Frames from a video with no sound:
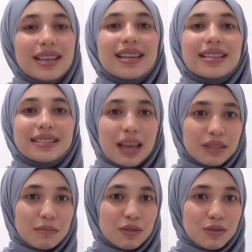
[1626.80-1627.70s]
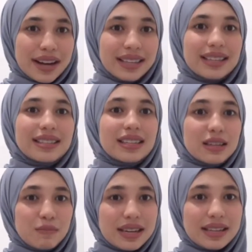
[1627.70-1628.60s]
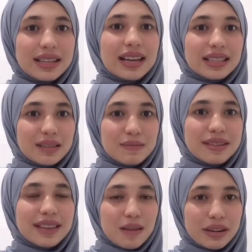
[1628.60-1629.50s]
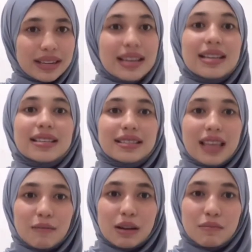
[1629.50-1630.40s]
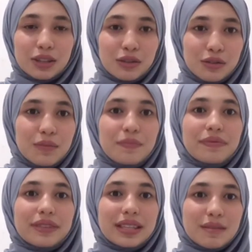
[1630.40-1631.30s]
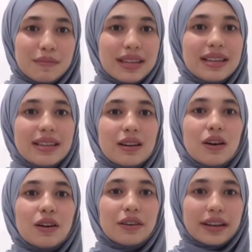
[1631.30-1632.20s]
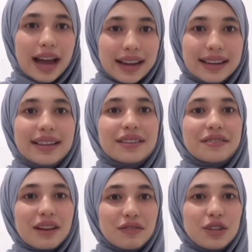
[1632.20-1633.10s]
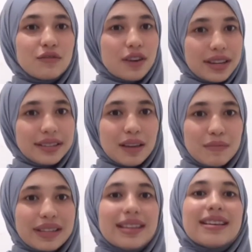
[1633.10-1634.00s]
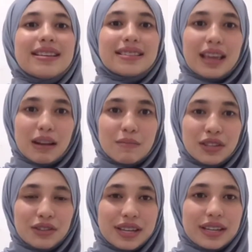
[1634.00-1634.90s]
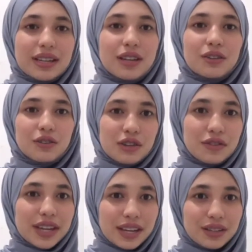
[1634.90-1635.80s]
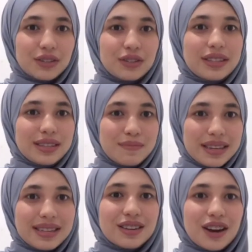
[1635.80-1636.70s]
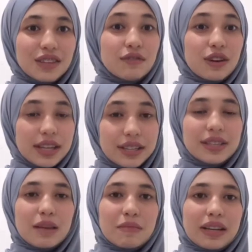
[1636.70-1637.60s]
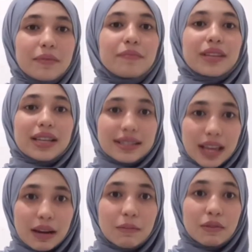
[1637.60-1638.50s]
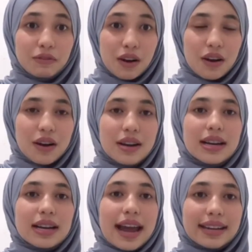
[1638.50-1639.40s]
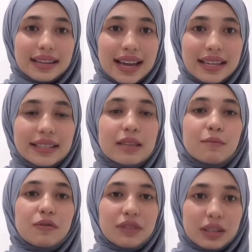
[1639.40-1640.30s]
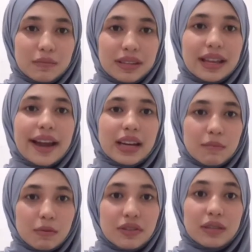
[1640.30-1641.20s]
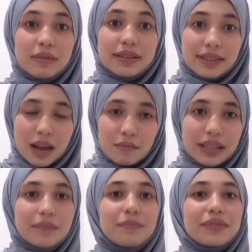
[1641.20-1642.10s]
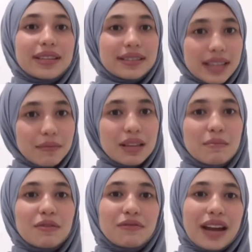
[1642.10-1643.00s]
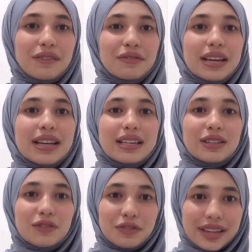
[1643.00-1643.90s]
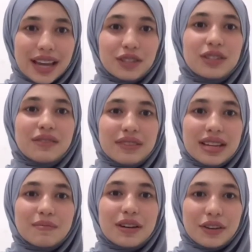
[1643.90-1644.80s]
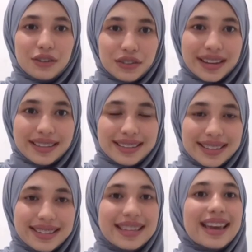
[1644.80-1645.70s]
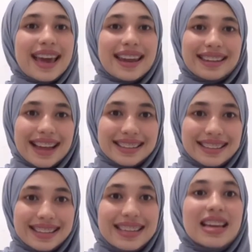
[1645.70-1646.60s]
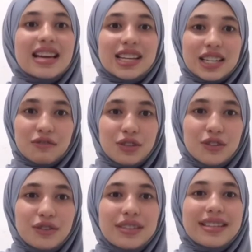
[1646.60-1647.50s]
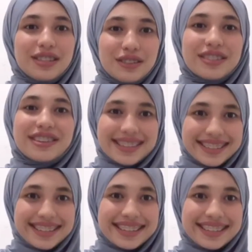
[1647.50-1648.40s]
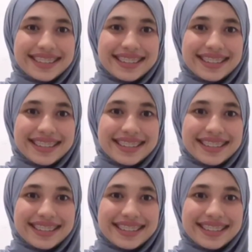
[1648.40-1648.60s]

Step number 1, determine the customer segment. Step number 2, determine or calculate the revenue for each segment. Step number 3, do not forget to determine the cost for each segment. Step number 4, analyze the profitable and non-profitable segment. Step number 5, don't forget to develop new strategies. And lastly, review the new strategies.